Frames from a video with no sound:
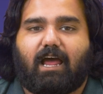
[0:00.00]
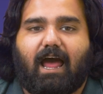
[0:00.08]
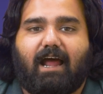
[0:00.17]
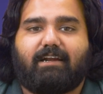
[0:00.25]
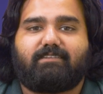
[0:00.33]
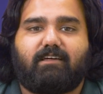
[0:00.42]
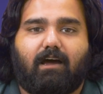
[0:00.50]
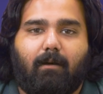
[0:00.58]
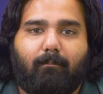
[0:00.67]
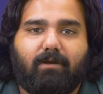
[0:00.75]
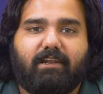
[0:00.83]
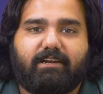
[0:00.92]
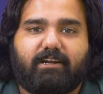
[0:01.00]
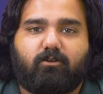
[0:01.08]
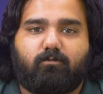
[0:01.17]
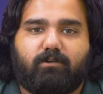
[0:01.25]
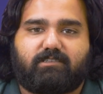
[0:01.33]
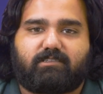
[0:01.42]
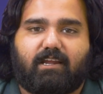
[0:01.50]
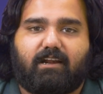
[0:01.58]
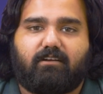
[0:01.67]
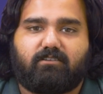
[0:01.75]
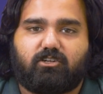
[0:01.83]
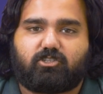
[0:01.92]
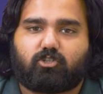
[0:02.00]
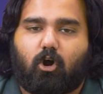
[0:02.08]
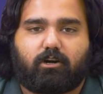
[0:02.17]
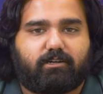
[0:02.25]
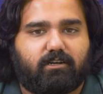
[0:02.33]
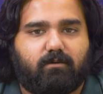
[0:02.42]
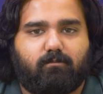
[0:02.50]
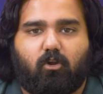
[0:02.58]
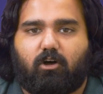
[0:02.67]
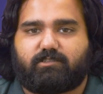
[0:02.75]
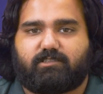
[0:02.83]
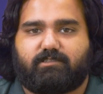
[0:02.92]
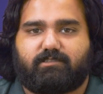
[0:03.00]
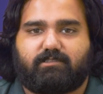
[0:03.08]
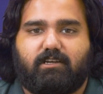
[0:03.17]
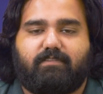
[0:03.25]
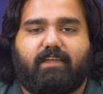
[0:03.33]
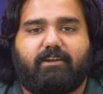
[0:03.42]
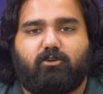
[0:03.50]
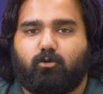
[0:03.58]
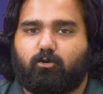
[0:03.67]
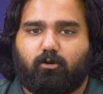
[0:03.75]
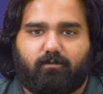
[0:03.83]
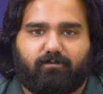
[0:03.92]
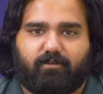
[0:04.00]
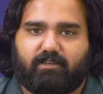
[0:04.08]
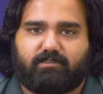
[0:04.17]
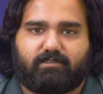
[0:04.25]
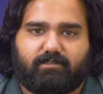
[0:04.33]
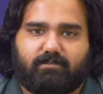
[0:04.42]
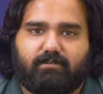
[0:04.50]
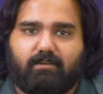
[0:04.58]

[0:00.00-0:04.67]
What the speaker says: and the ability to withstand the short-term losses that you could face.